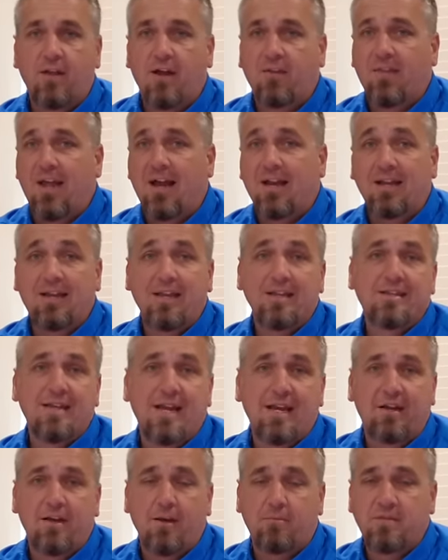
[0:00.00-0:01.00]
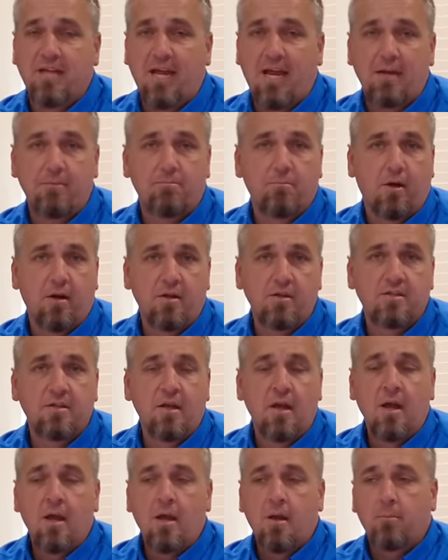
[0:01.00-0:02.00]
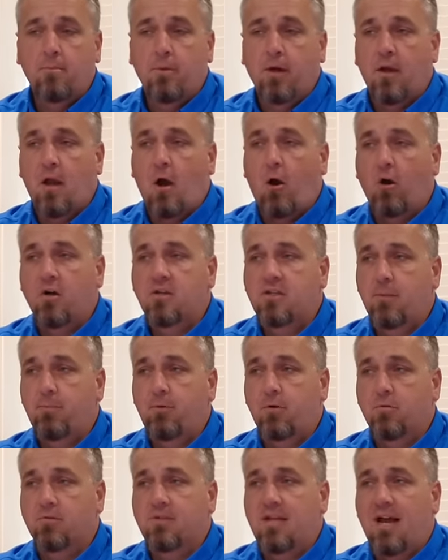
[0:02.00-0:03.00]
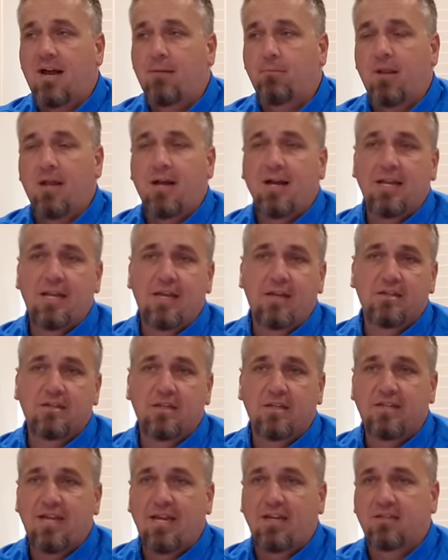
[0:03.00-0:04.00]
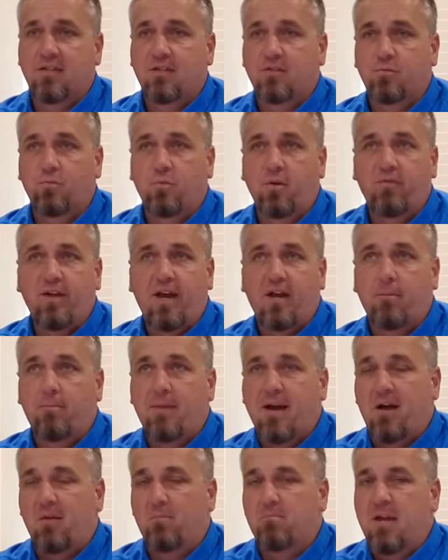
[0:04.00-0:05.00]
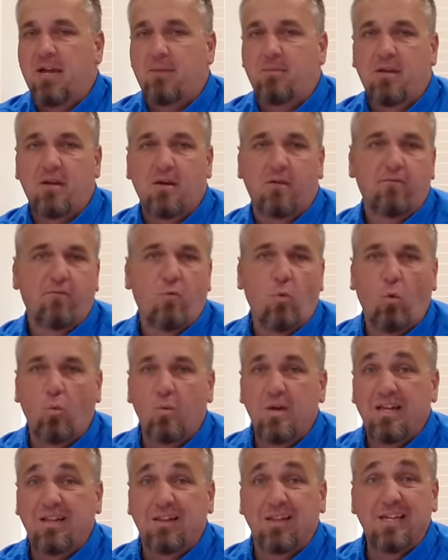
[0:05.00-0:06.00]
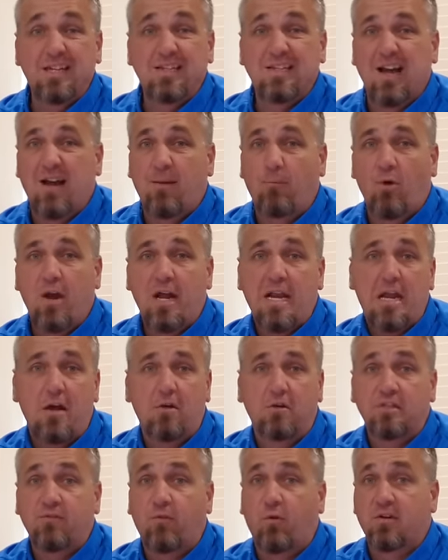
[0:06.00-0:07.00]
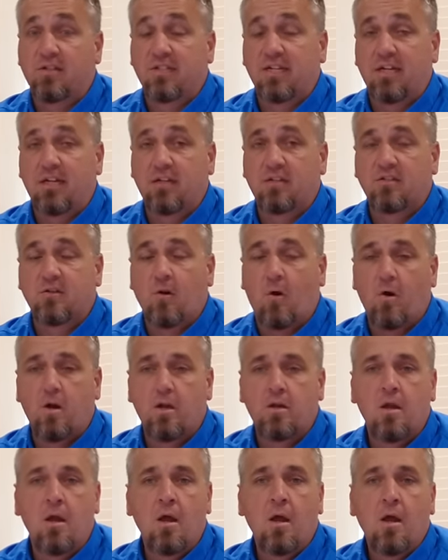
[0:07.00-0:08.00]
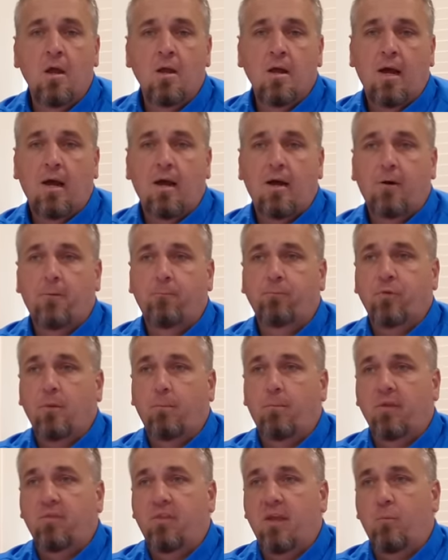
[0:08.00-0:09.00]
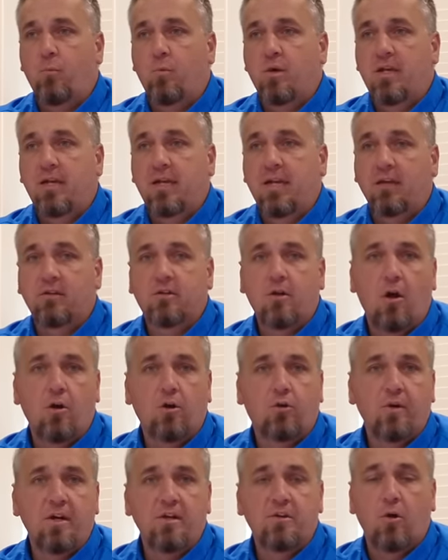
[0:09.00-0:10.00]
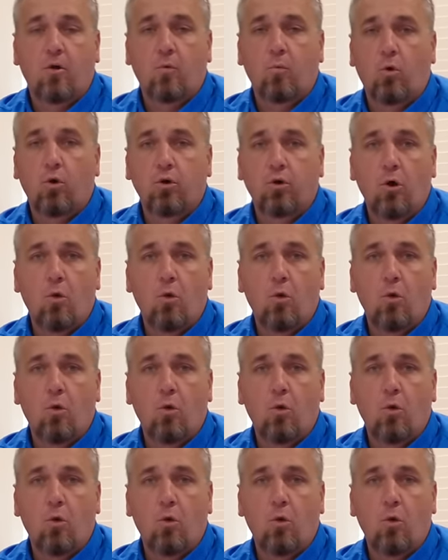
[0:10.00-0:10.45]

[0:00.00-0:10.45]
like that, it can take up to eight months. But our typical timeline is it takes us, we've got about maybe a four week lead time right now as far as getting started. Um, but then we get concrete dirt work